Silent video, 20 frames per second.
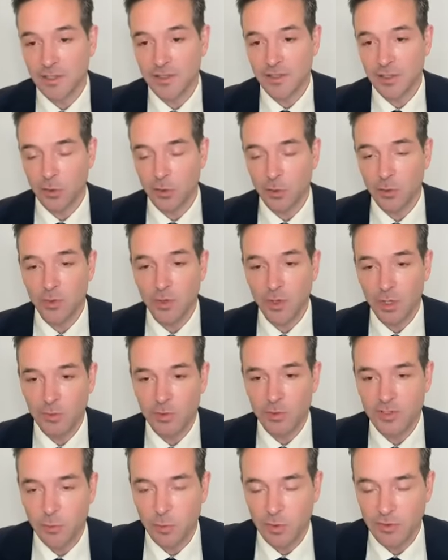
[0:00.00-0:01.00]
so
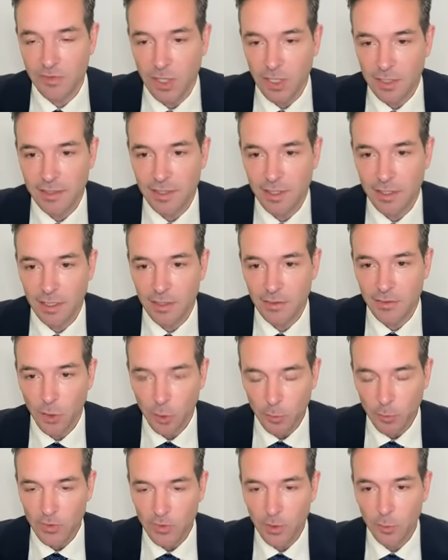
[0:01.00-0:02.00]
we've got
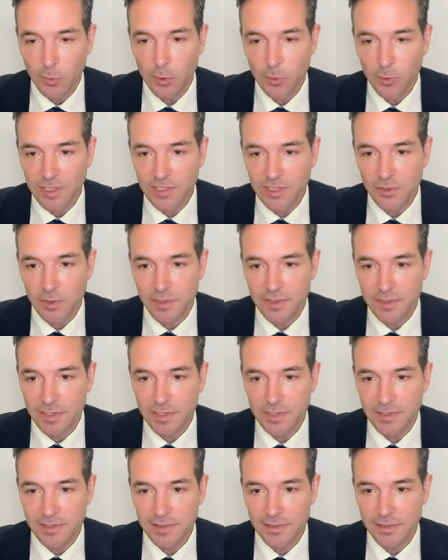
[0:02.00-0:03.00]
Noble
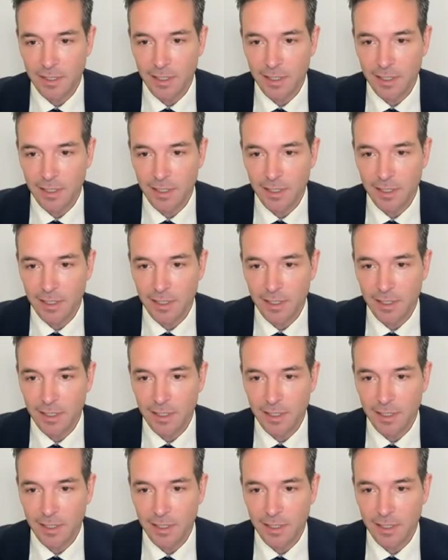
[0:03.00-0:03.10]
Resources,